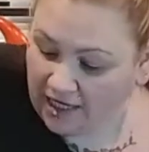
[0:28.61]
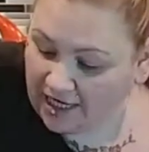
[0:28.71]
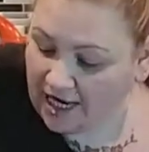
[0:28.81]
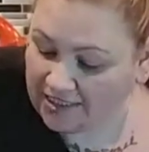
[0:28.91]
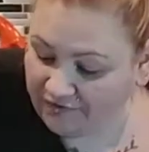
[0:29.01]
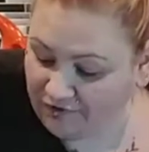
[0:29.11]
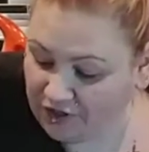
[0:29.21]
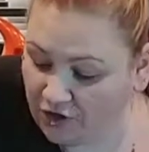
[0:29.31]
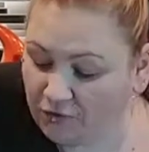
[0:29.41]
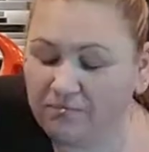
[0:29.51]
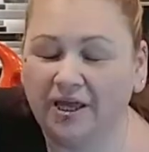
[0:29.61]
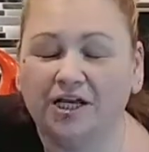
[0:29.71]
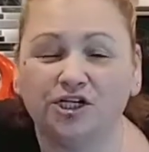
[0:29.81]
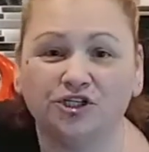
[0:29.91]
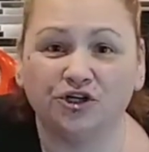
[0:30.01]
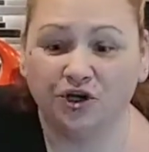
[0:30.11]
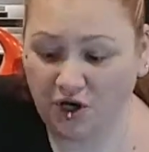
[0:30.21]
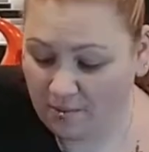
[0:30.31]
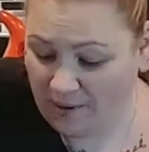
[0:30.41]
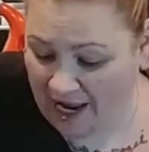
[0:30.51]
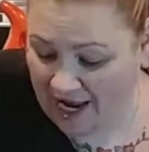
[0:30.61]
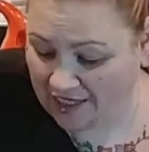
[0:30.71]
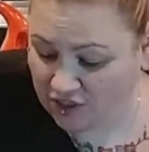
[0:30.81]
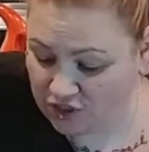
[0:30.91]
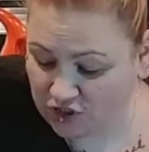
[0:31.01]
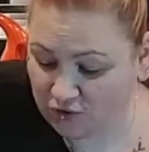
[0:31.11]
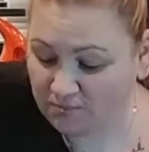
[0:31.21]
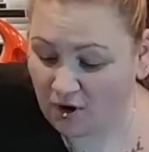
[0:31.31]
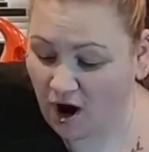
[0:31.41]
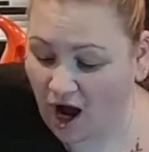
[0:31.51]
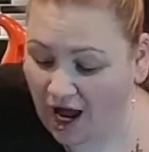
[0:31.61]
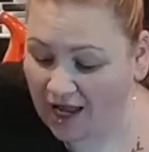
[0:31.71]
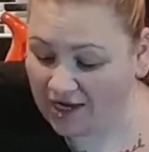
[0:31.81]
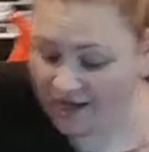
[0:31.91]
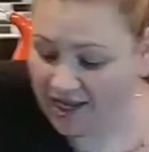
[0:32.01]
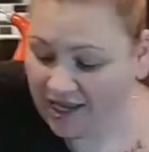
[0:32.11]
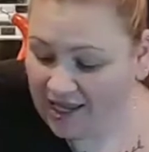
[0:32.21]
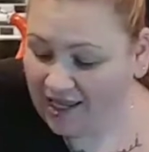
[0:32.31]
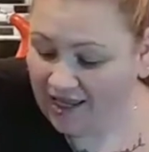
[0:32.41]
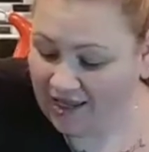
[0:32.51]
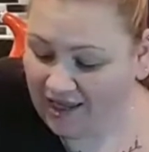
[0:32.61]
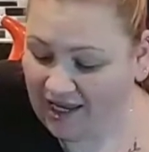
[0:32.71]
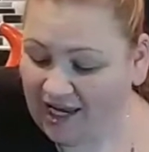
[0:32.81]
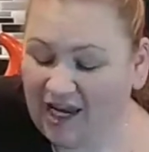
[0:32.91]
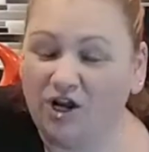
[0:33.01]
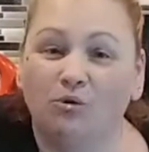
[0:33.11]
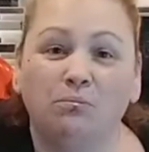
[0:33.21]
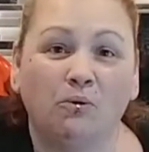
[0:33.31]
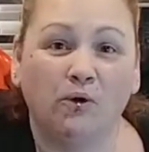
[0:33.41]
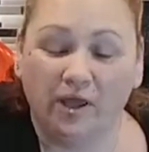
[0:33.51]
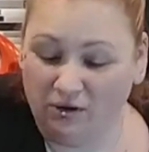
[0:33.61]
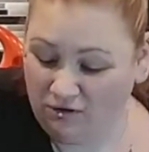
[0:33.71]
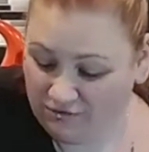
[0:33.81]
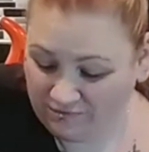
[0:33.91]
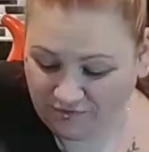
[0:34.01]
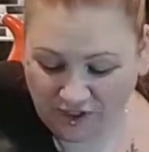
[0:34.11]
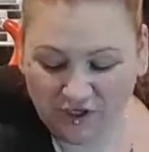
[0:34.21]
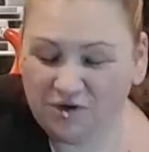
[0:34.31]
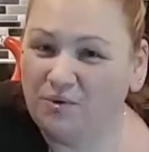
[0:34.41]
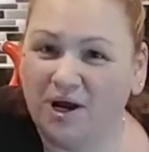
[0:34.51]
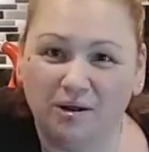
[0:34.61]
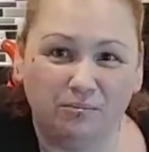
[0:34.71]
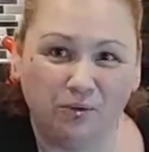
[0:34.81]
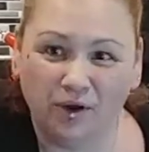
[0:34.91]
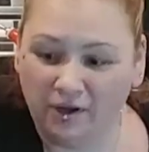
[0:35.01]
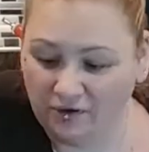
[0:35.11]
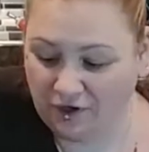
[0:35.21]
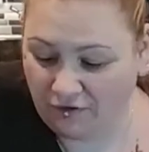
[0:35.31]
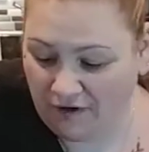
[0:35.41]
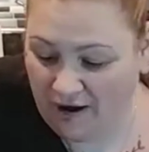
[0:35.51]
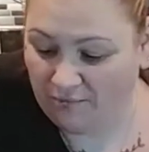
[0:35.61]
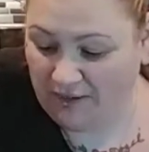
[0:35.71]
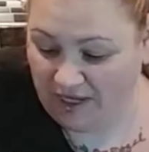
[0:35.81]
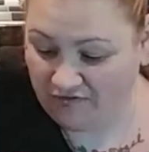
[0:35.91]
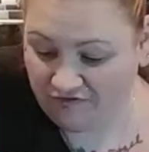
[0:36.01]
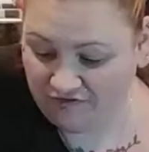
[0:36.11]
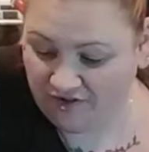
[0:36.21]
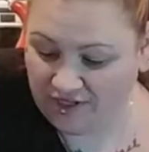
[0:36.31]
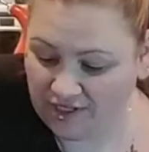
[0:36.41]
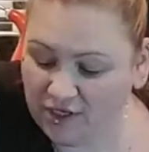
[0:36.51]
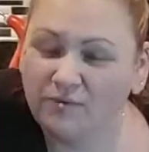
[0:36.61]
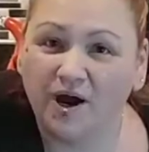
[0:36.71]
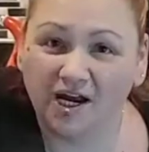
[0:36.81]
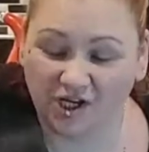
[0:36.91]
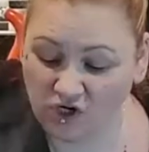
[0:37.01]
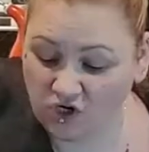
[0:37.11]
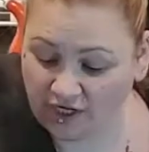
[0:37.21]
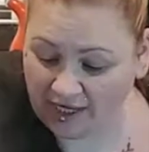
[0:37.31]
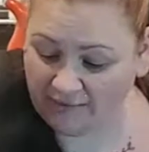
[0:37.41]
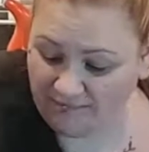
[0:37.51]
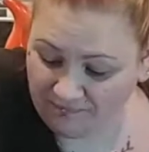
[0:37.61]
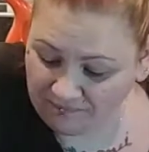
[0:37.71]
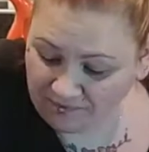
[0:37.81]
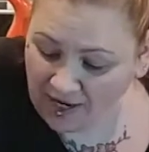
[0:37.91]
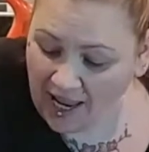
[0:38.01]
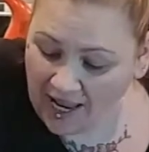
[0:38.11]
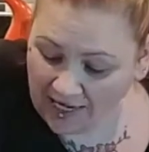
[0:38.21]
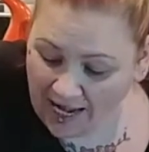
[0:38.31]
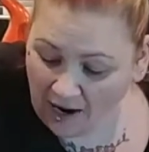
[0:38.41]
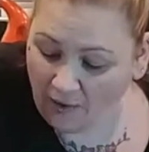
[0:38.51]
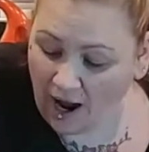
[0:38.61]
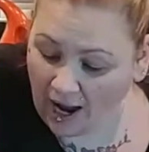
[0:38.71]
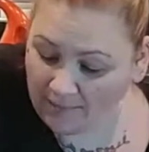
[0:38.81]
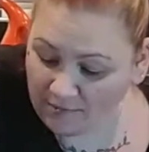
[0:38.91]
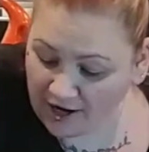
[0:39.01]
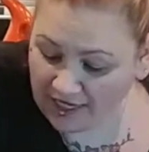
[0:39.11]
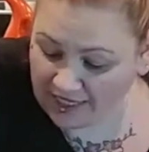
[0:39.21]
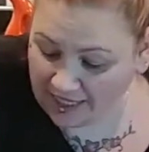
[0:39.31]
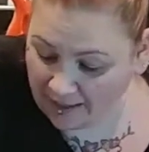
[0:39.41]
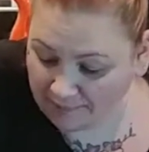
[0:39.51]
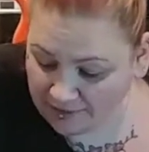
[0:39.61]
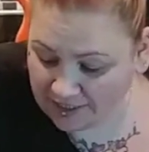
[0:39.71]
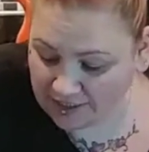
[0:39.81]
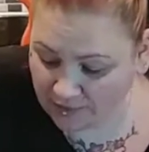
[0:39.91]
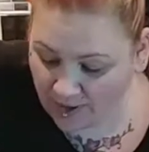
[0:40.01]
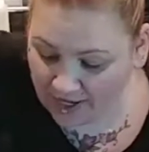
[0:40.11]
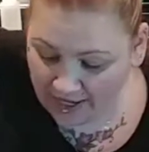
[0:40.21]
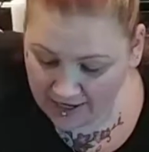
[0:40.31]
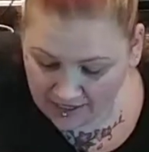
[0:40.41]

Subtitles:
Because if you don't make sure your pan is super hot, it'll boil. You don't want to boil your ground beef. You want to cook it. Now, I break it up this way.